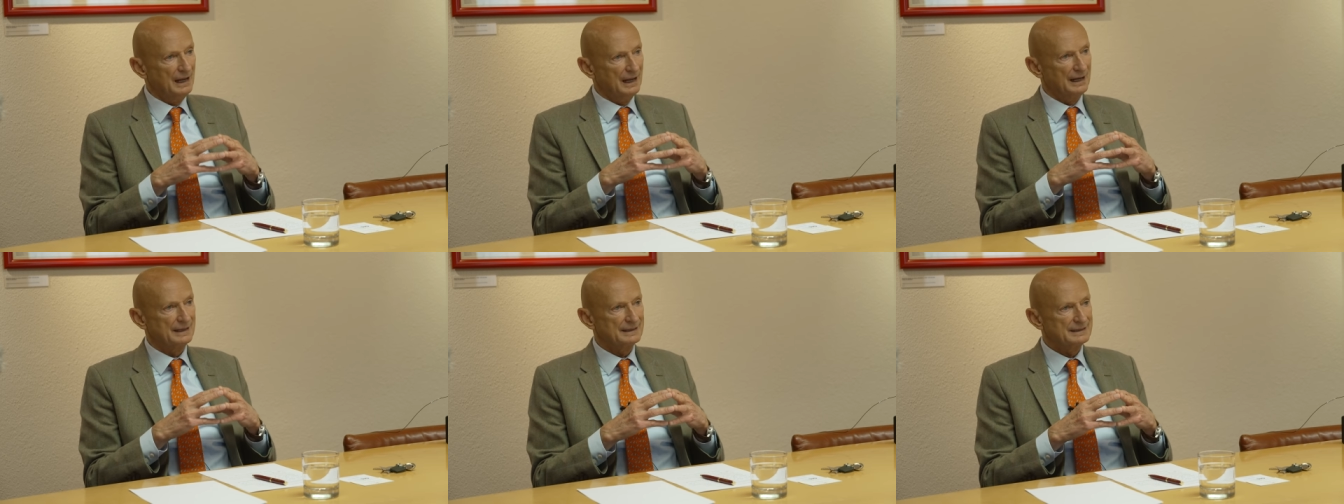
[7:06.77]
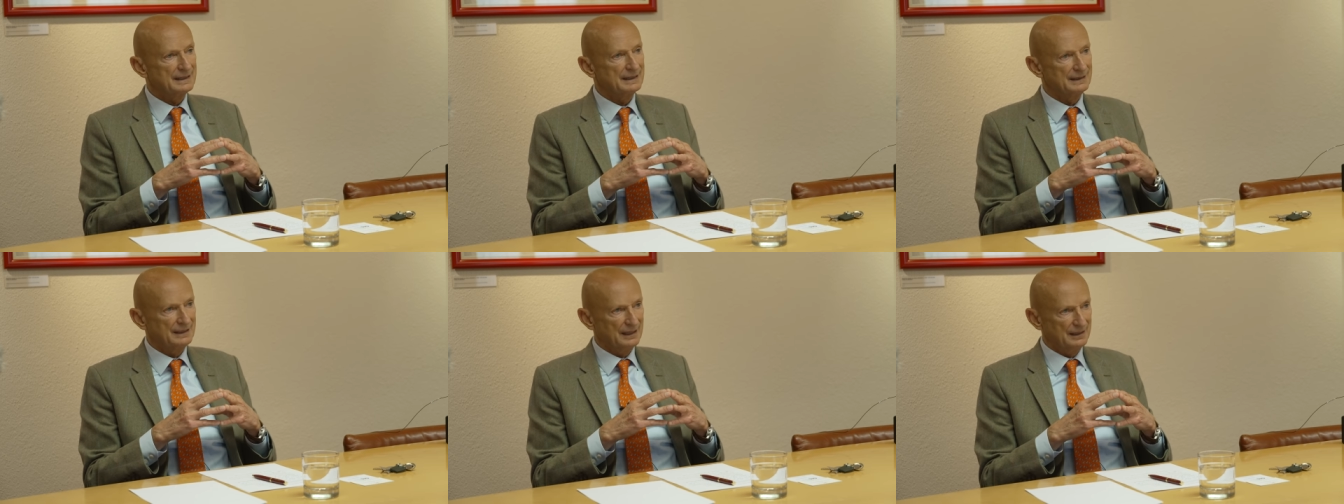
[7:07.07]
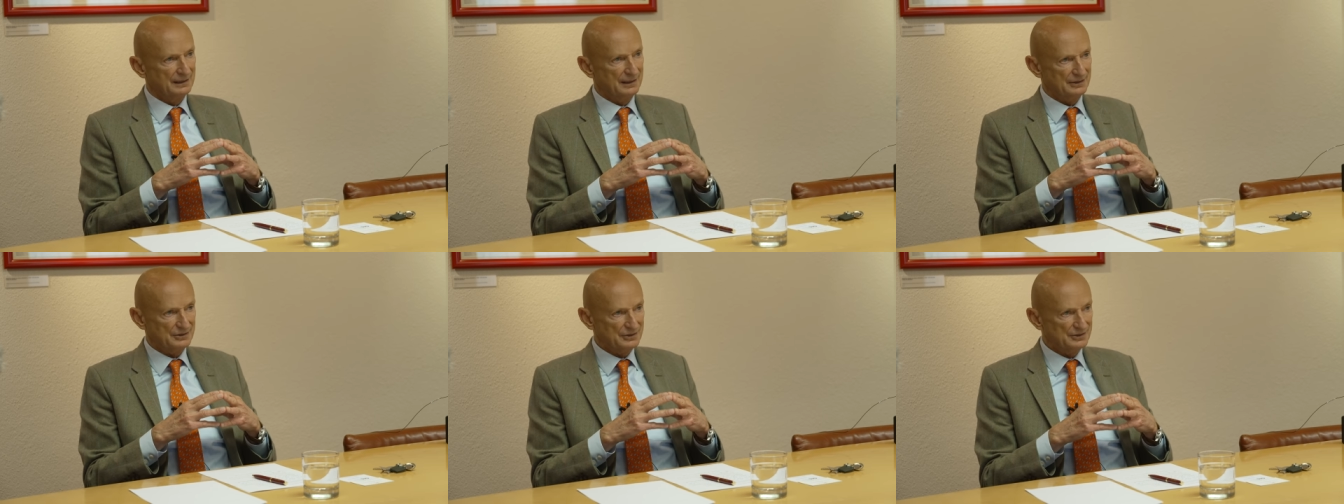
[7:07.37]
And I think
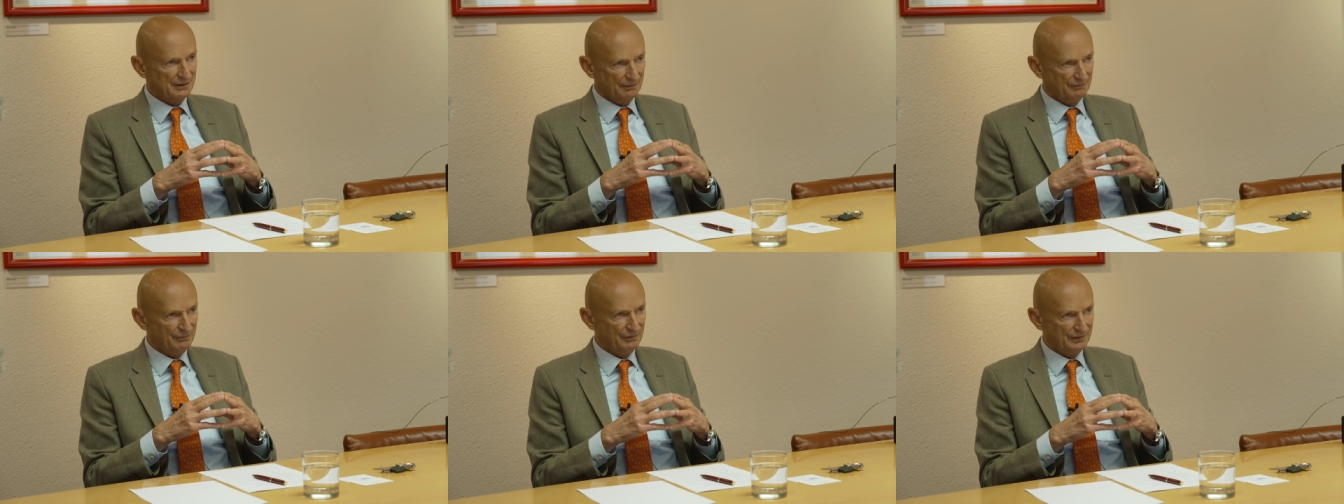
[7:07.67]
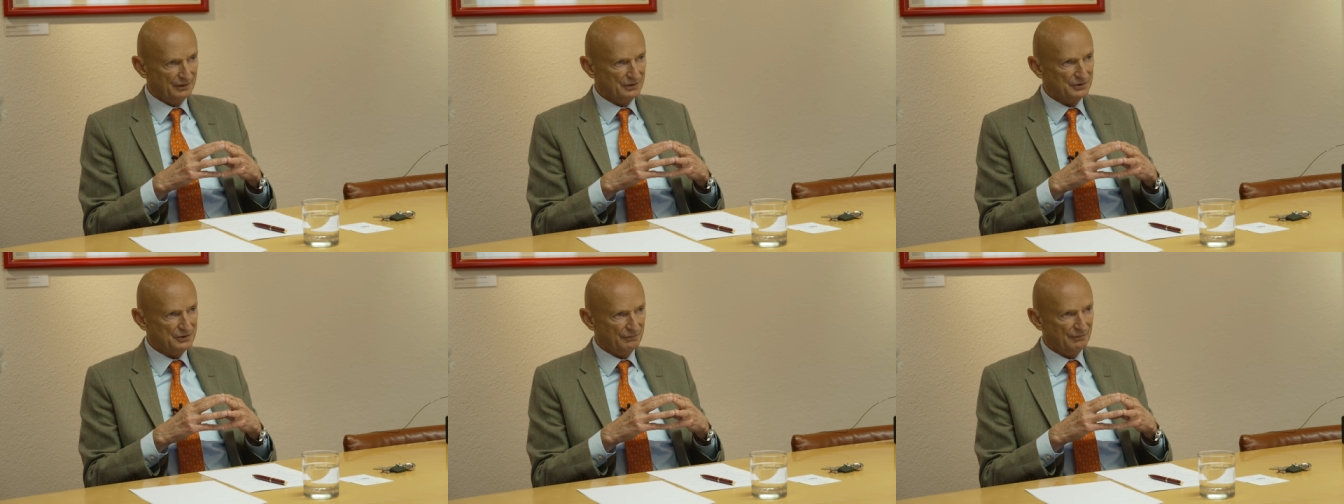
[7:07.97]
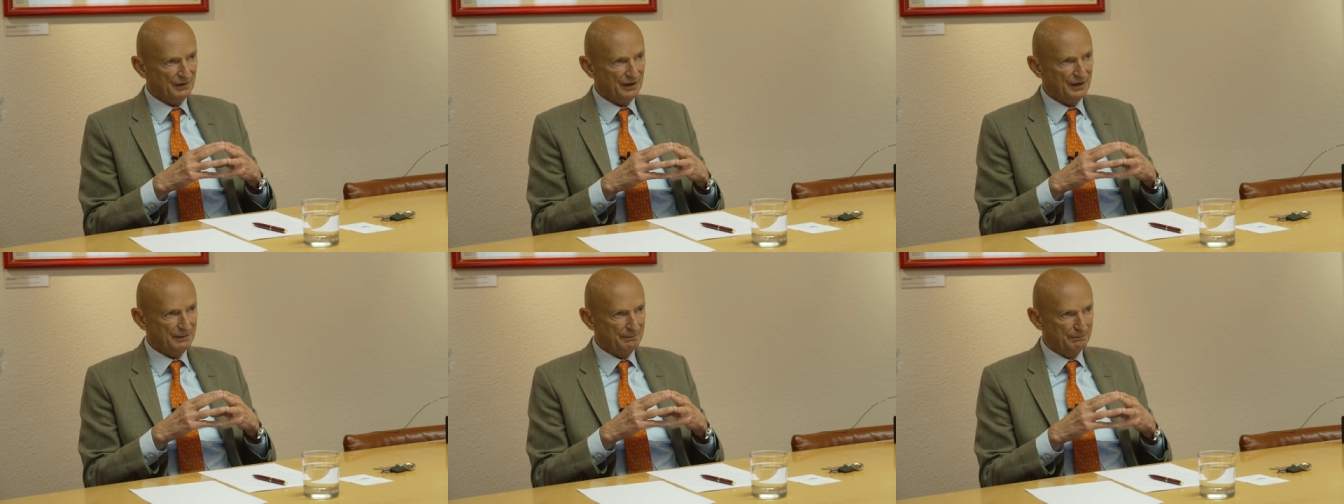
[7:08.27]
this is a this is a
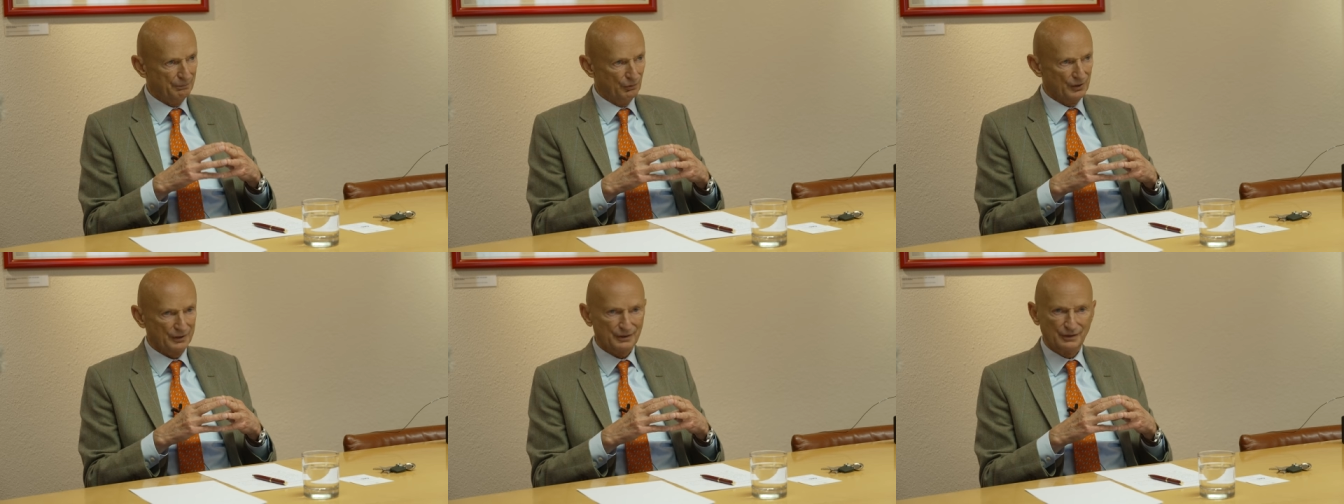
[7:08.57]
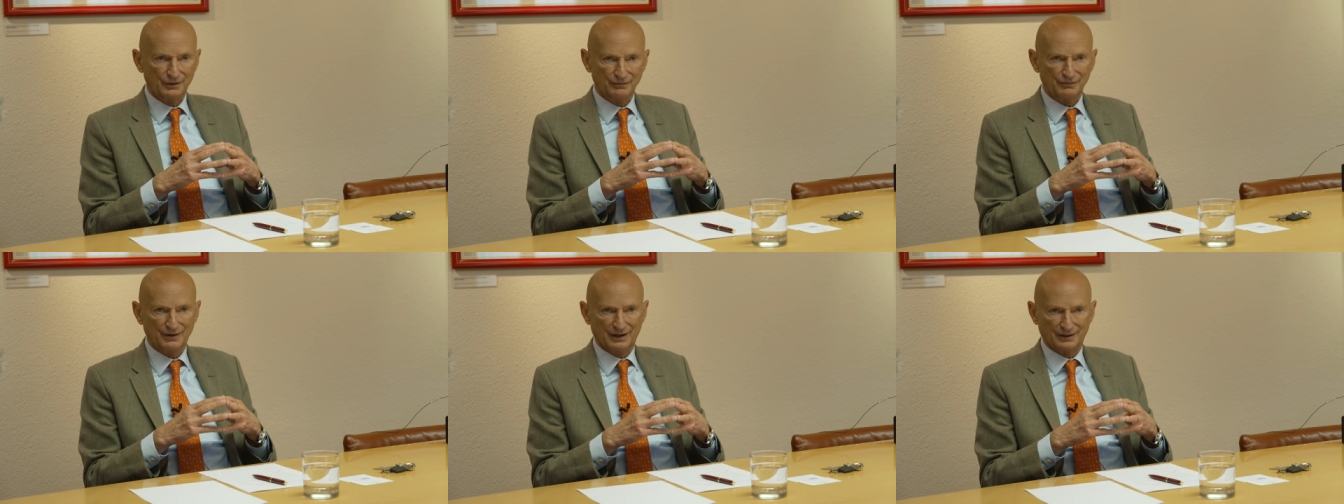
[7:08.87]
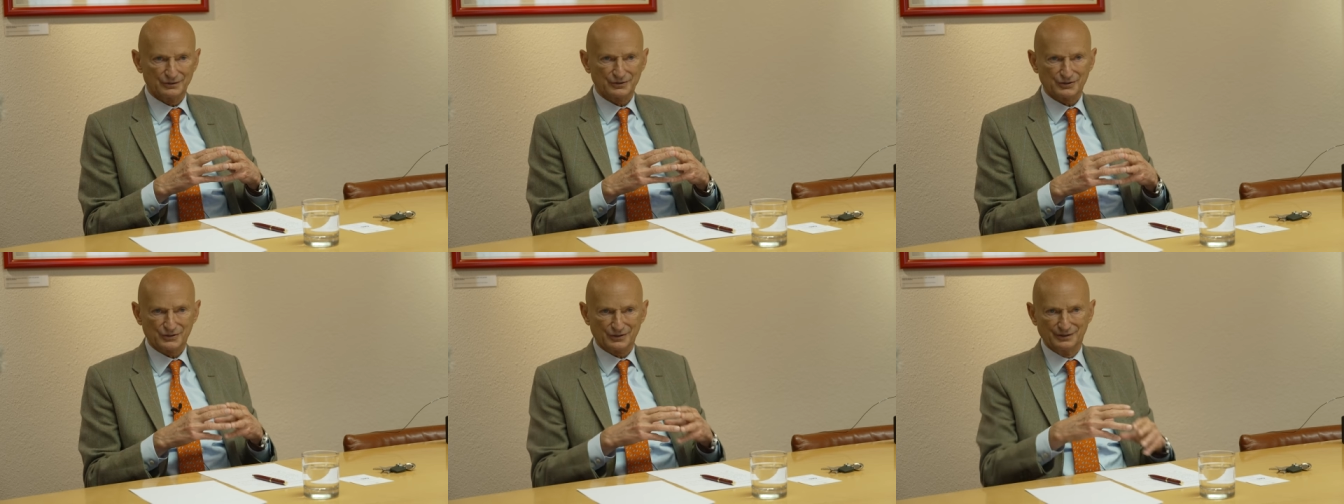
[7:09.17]
very important
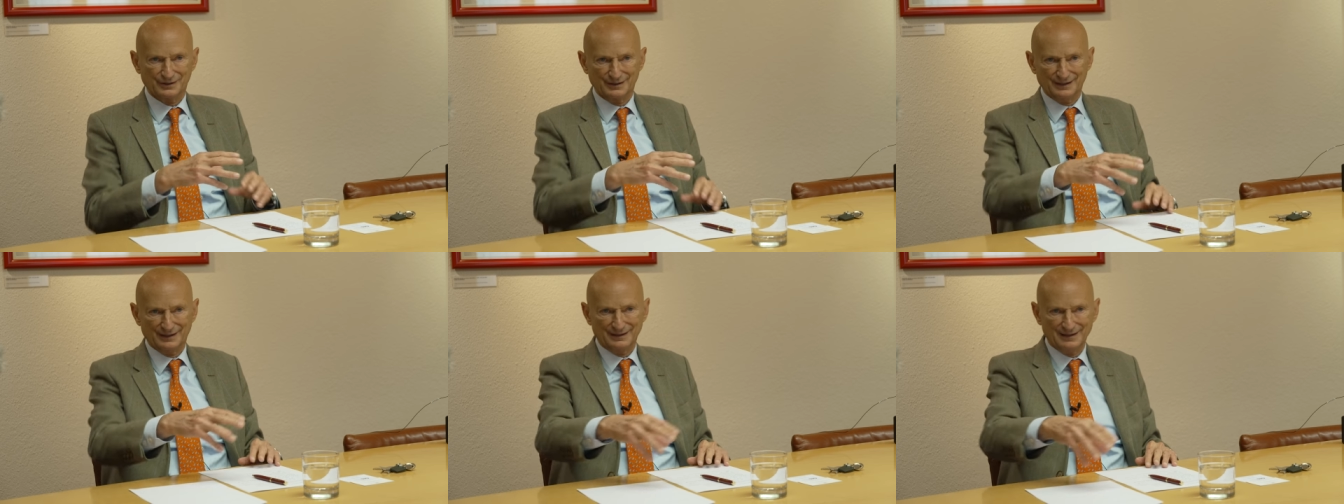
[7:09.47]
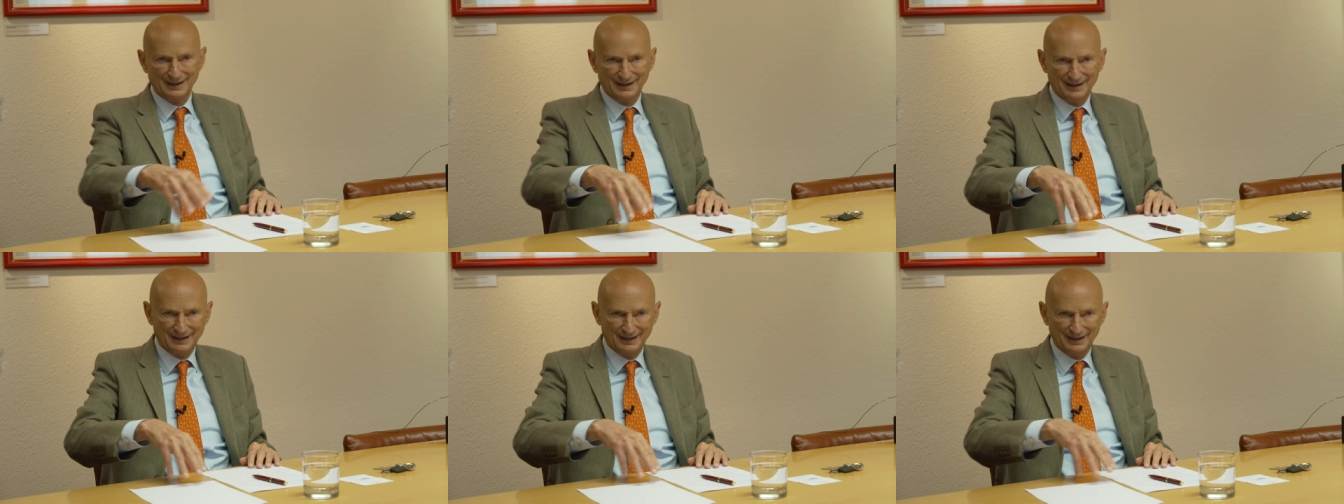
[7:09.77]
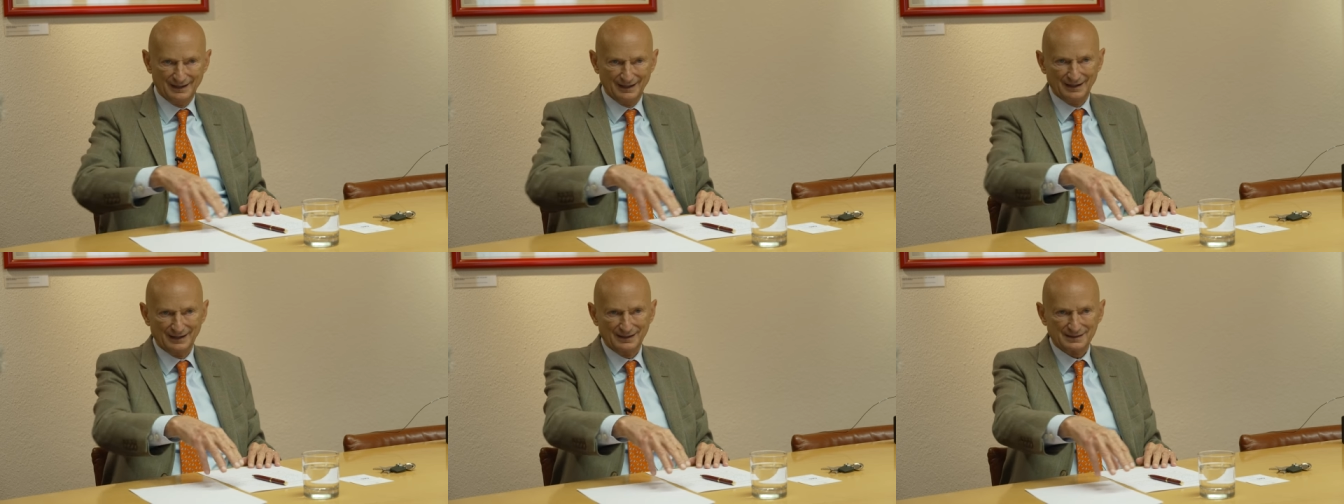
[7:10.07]
function that there
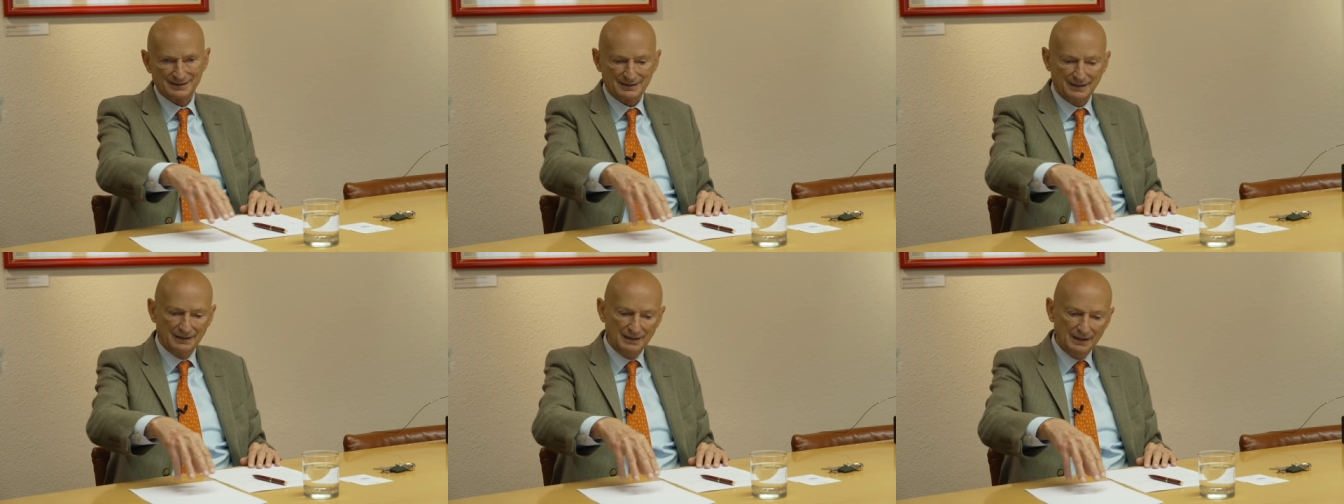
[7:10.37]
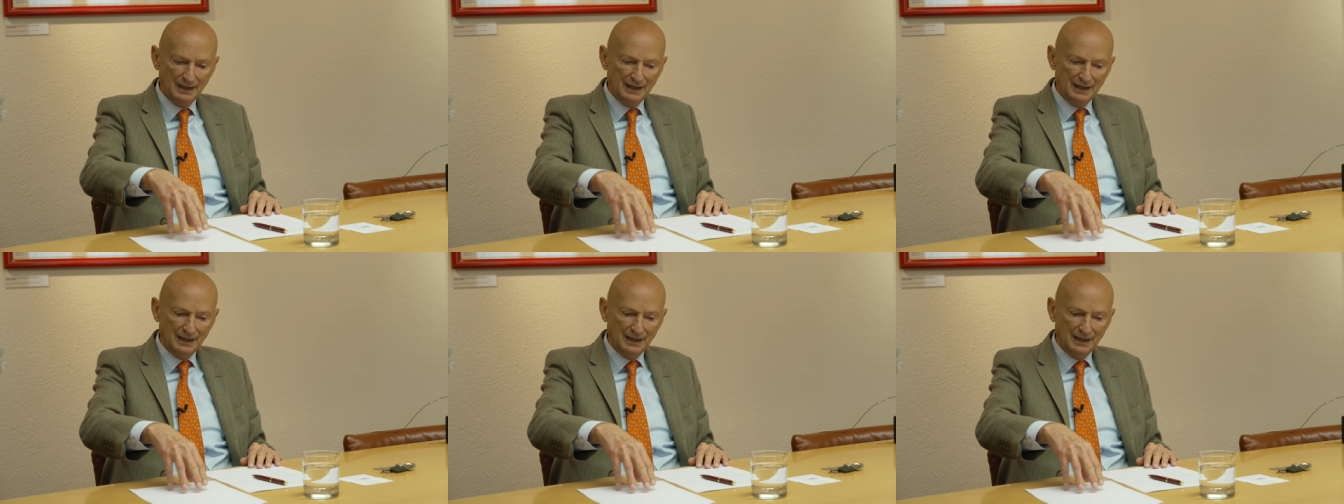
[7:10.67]
is